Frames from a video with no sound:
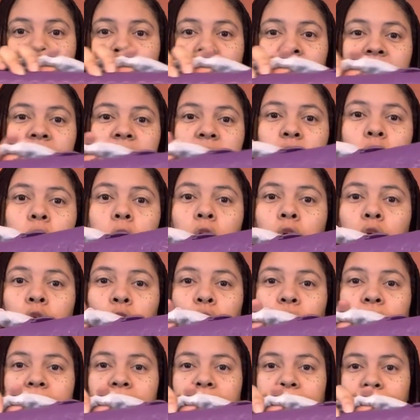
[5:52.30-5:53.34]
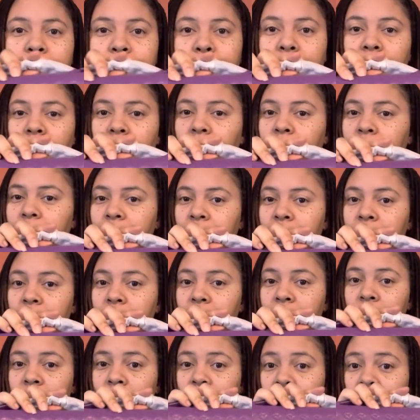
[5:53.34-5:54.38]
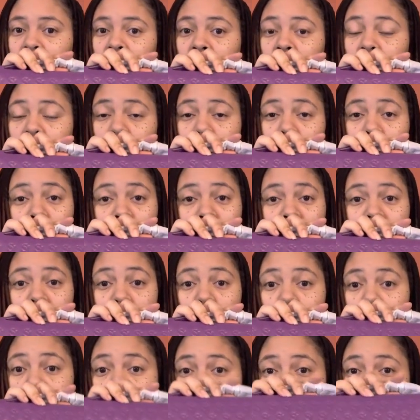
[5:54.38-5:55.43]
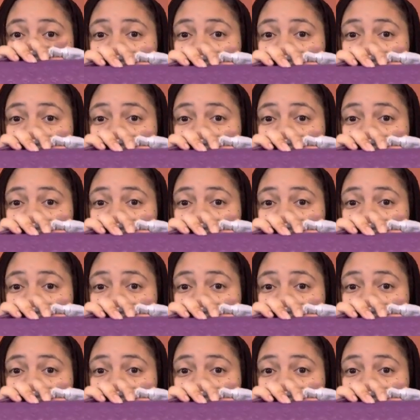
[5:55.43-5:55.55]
It's called grape. So if y'all want one of